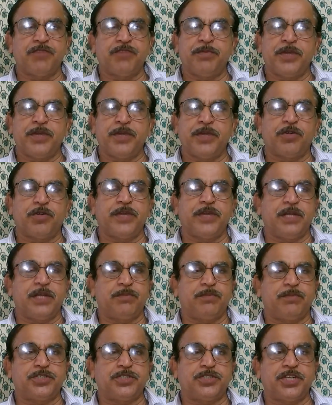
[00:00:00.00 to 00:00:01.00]
we may not be in a
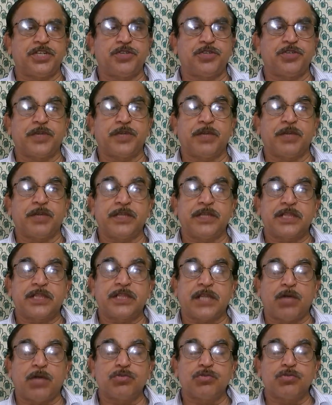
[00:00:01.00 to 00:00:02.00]
position to become a
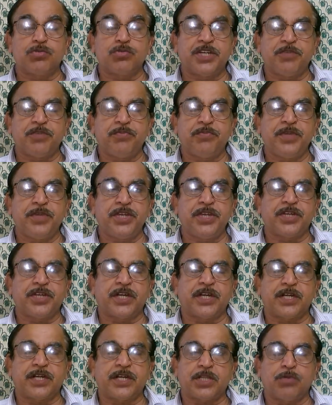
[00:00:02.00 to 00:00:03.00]

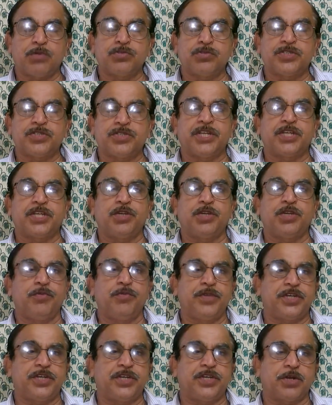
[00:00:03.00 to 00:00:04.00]
1,000
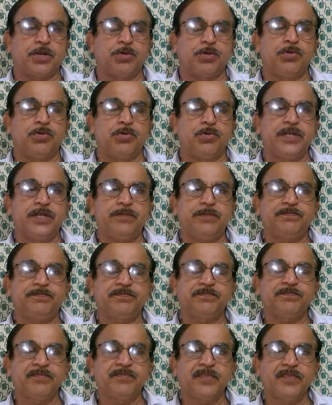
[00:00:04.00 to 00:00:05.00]
kilometer road,
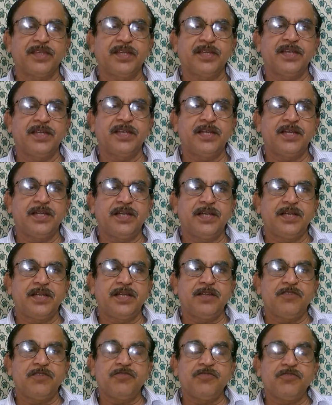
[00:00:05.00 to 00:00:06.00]

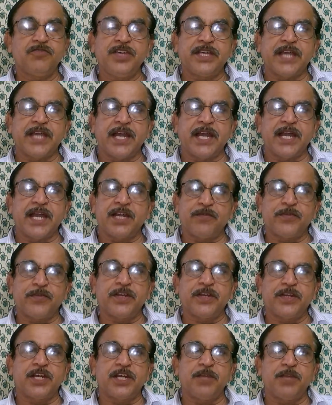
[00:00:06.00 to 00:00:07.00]
we can
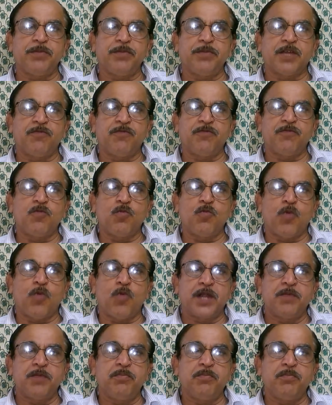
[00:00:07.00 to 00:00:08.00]
definitely become
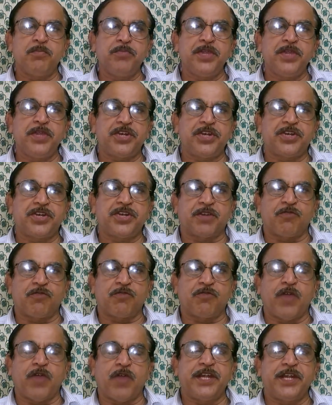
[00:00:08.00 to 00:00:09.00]
1 meter
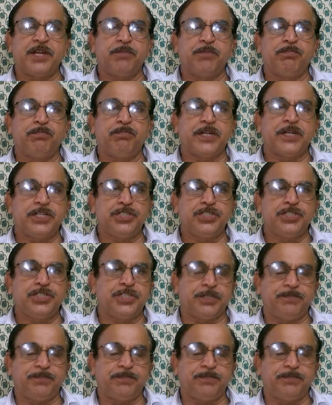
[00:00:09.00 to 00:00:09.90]
wide bridge.